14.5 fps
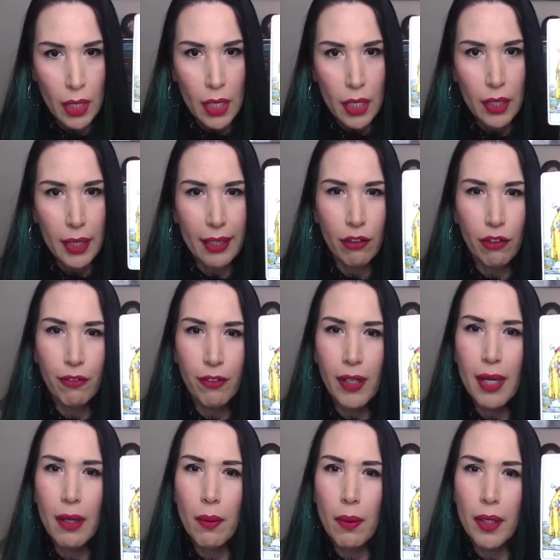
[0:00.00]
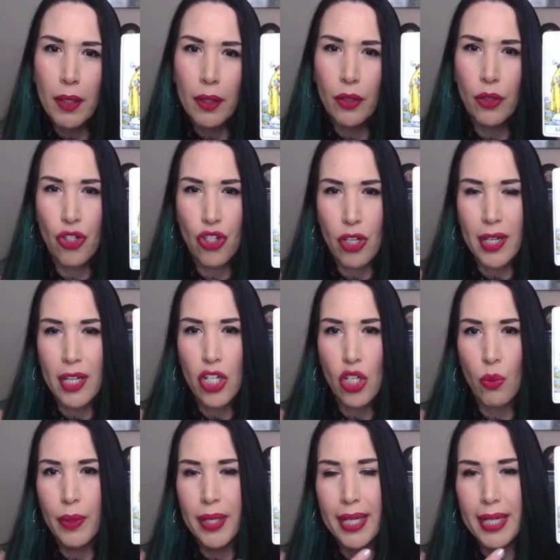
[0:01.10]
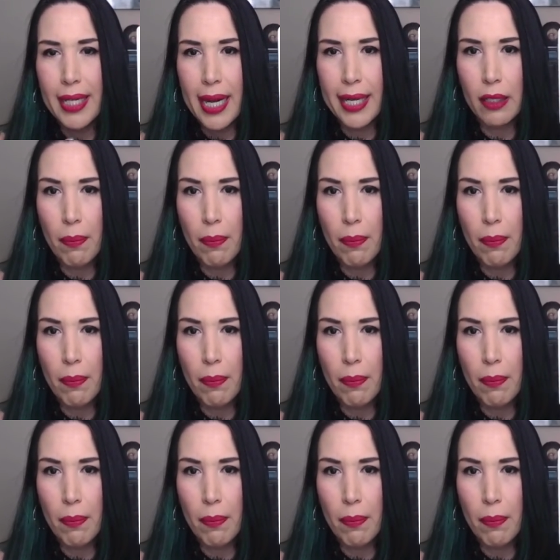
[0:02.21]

like you feel like you're starting to reignite